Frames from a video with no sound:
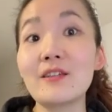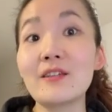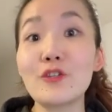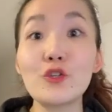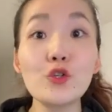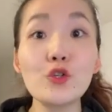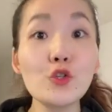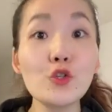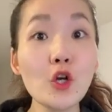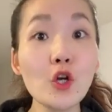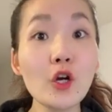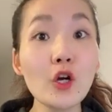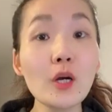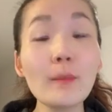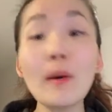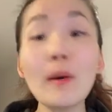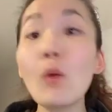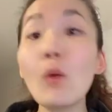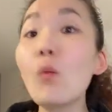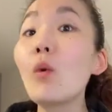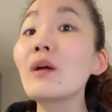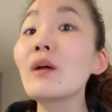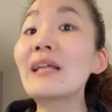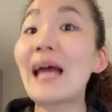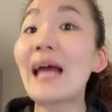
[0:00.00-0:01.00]
to talk about
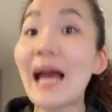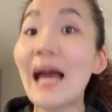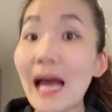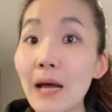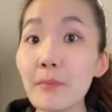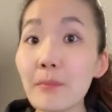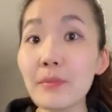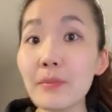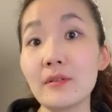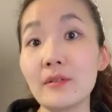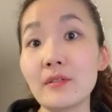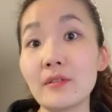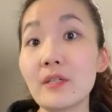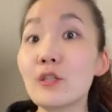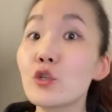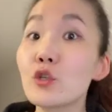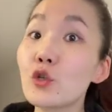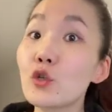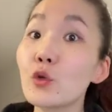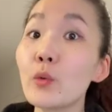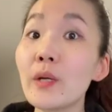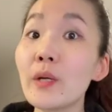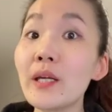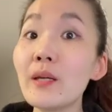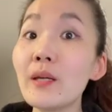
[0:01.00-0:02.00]
what happened to
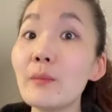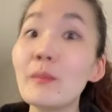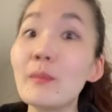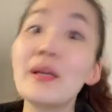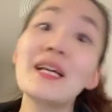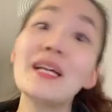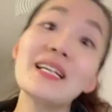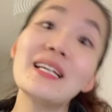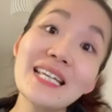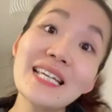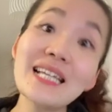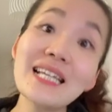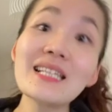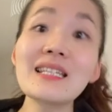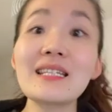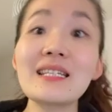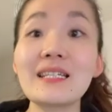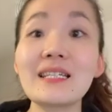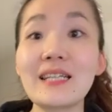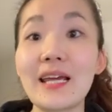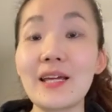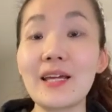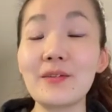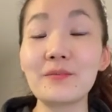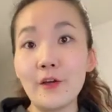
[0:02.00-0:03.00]
him
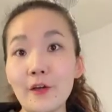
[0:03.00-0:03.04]
yesterday.